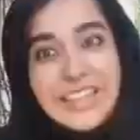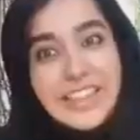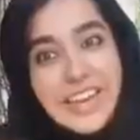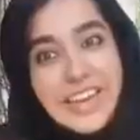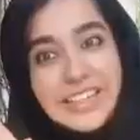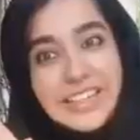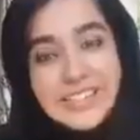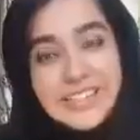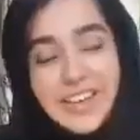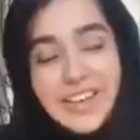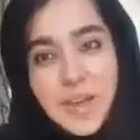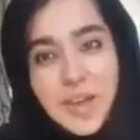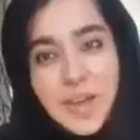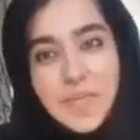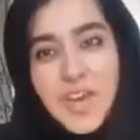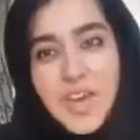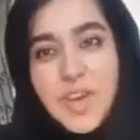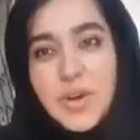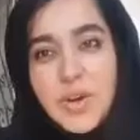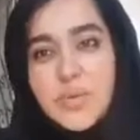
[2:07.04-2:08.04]
that time
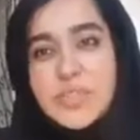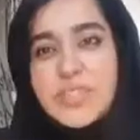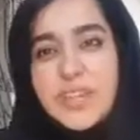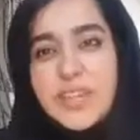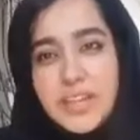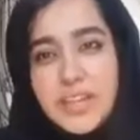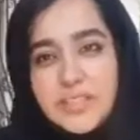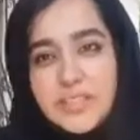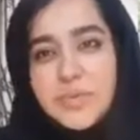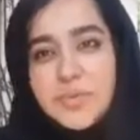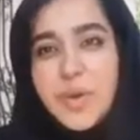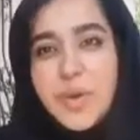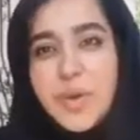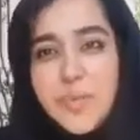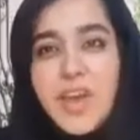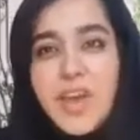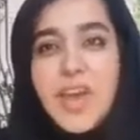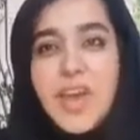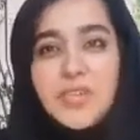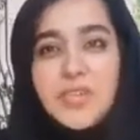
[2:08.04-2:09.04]
was kind of
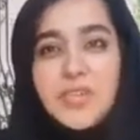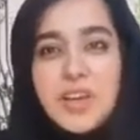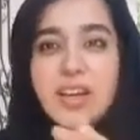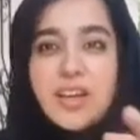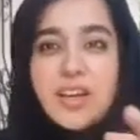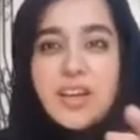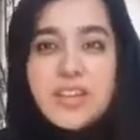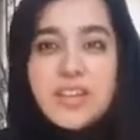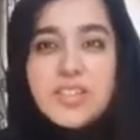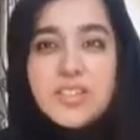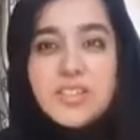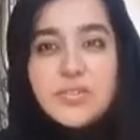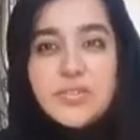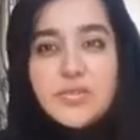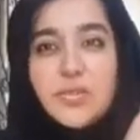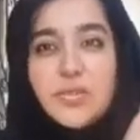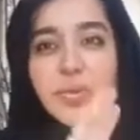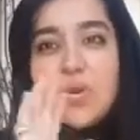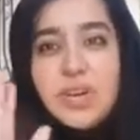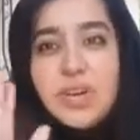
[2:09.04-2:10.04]
preparing
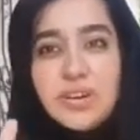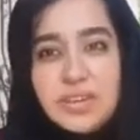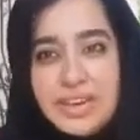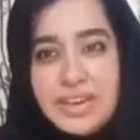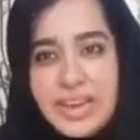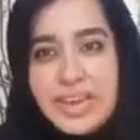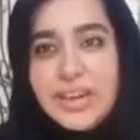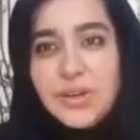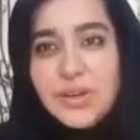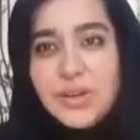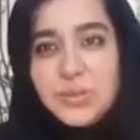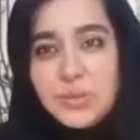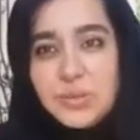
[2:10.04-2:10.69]
us for now.